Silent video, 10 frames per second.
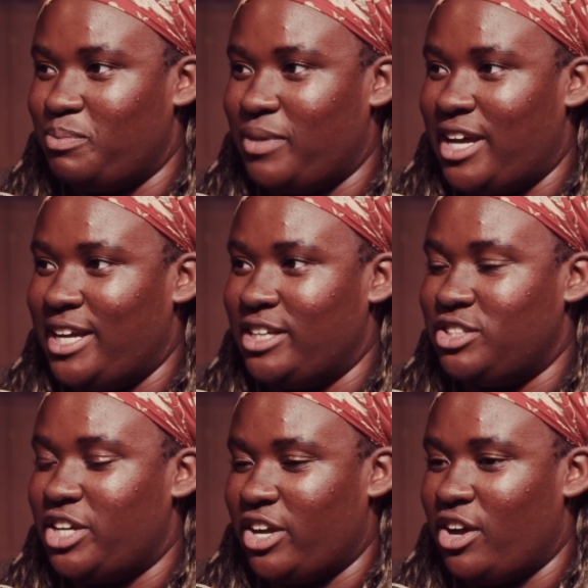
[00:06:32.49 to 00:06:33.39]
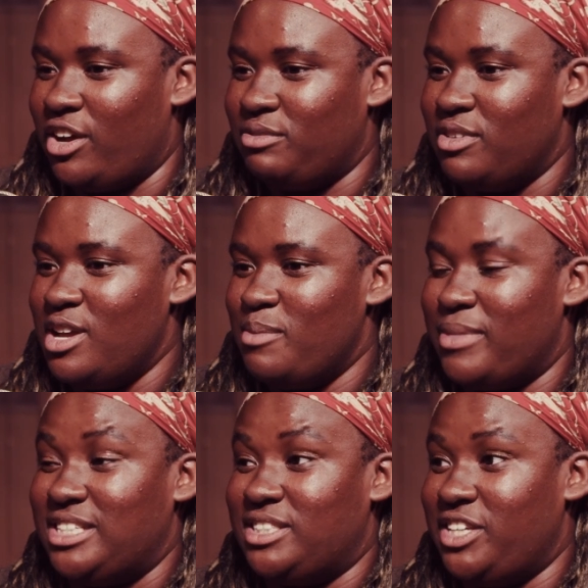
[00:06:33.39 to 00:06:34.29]
by Chekhov
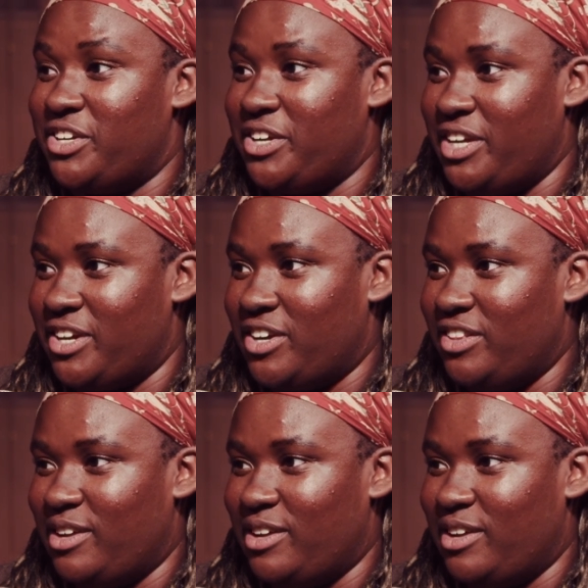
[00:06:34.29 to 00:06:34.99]
my senior year.